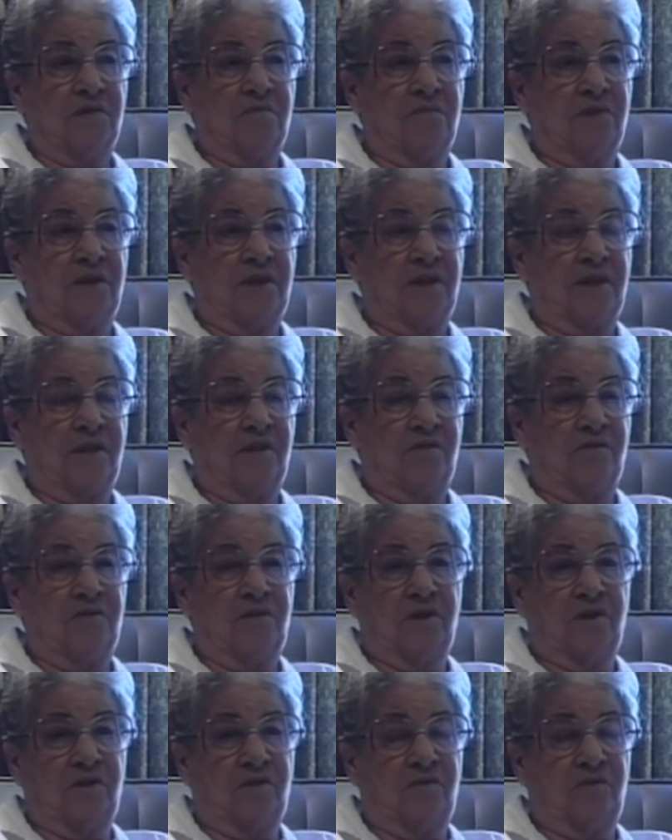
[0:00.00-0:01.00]
but I
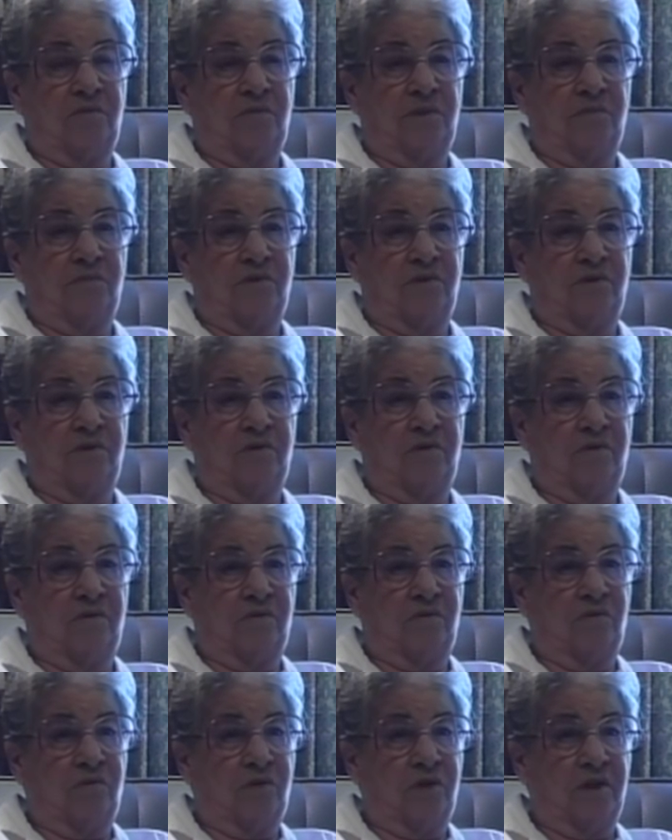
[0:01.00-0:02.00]
don't uh, remember
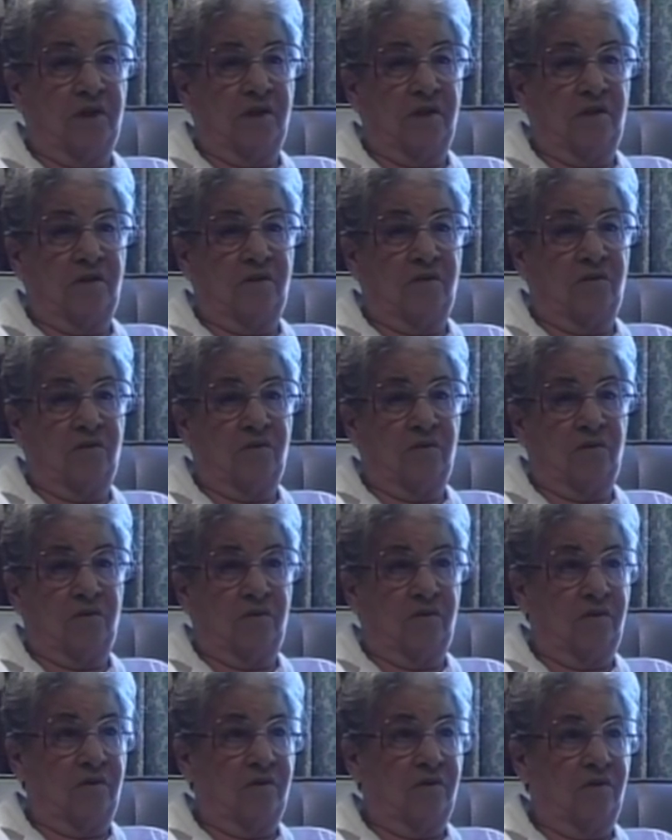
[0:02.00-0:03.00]
what it
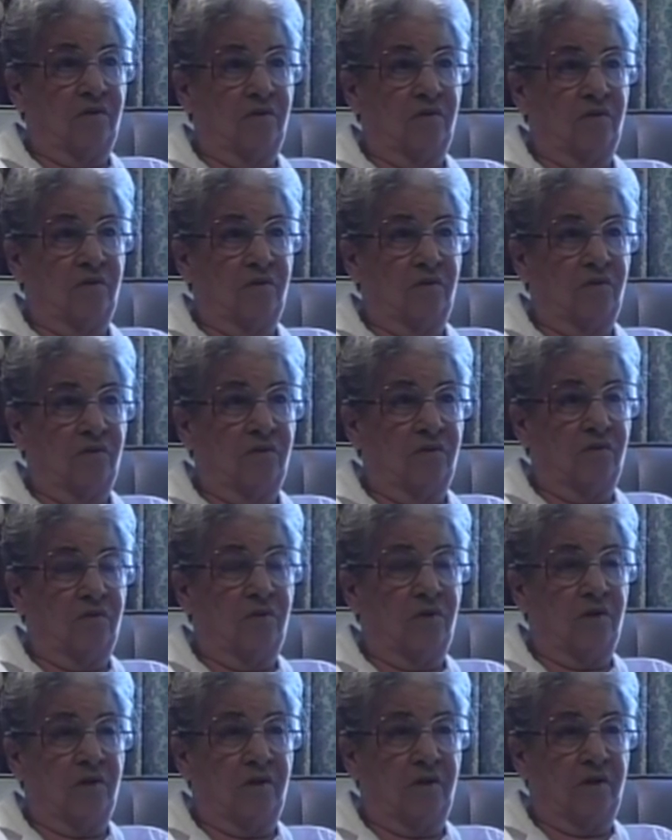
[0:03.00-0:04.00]

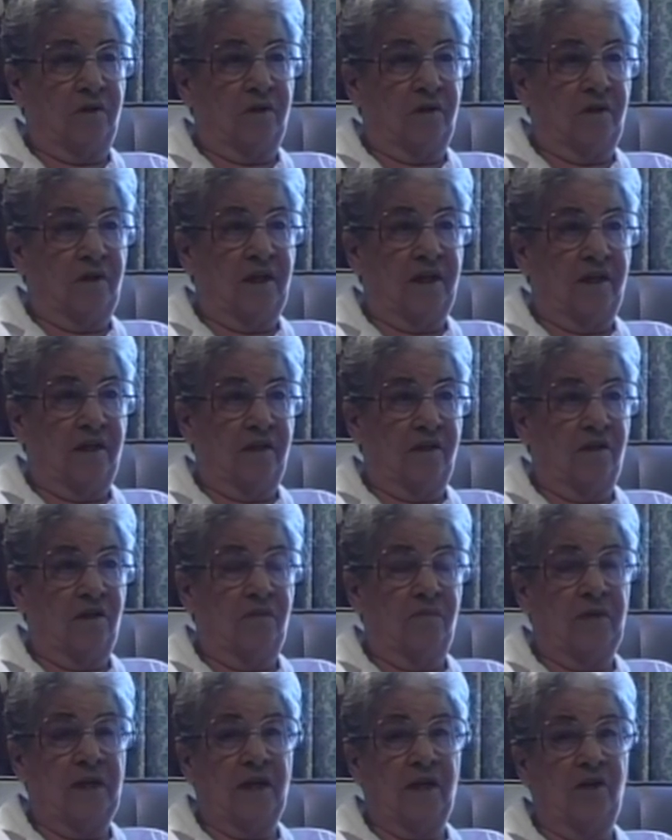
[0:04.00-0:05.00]
what how it
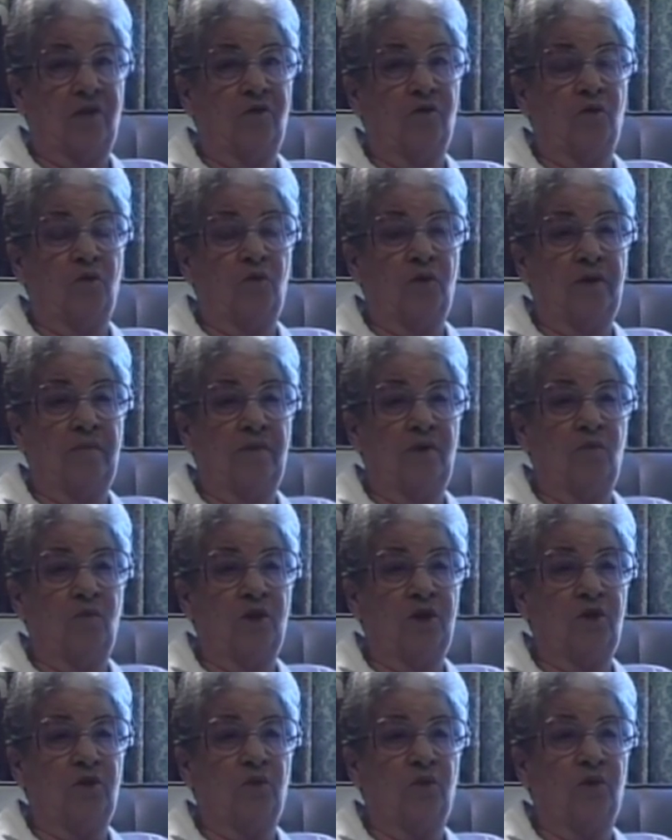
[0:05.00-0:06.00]
come. Now I know the women
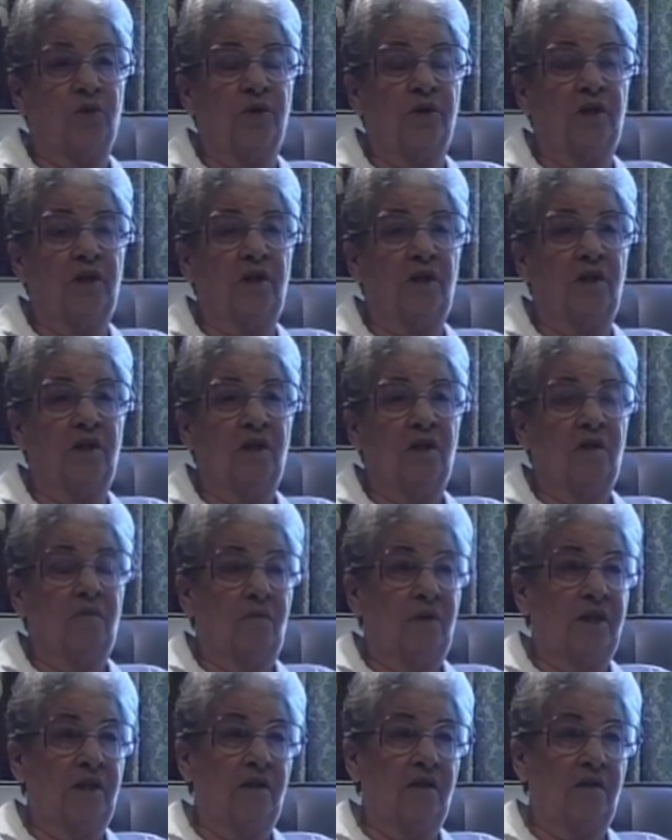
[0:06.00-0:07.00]
went to work in
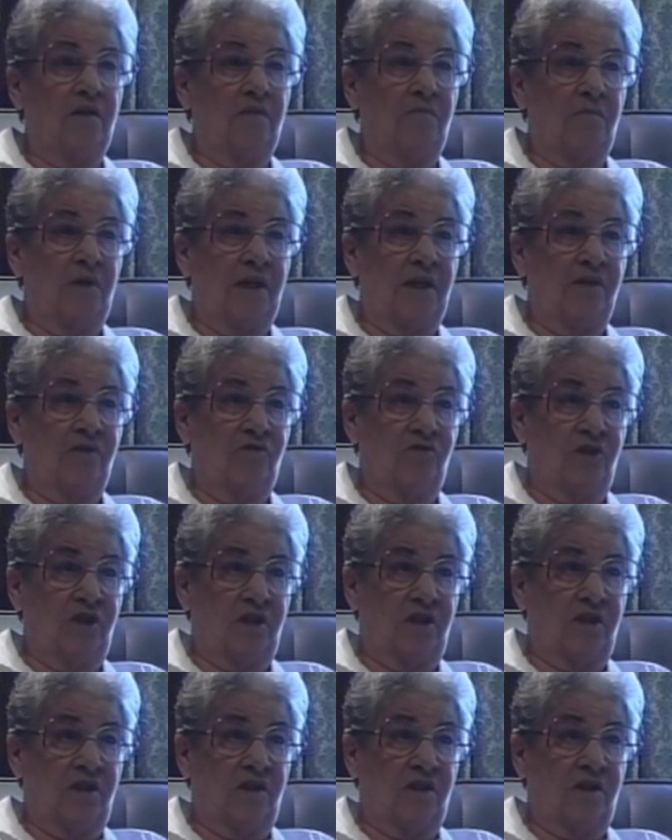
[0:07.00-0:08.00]
making
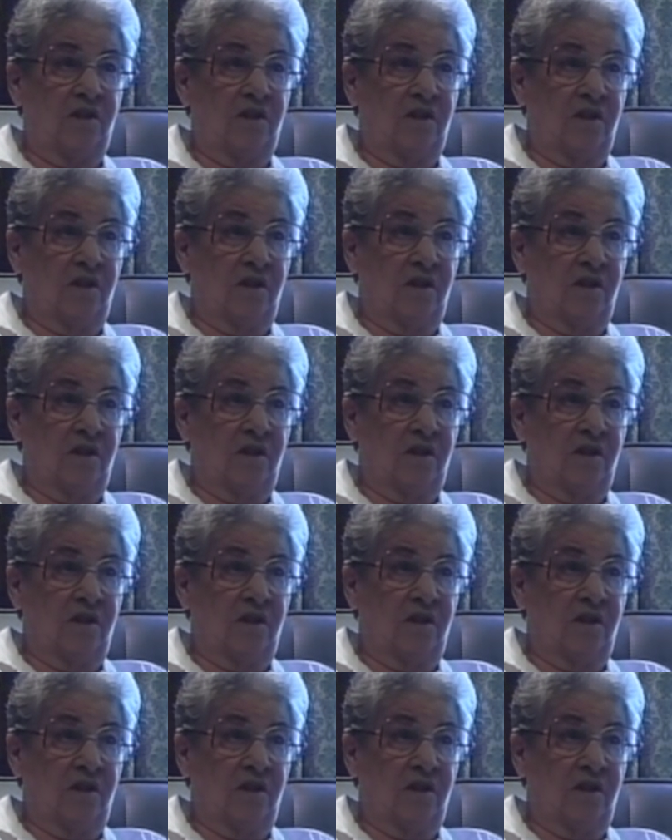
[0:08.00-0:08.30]
mattresses,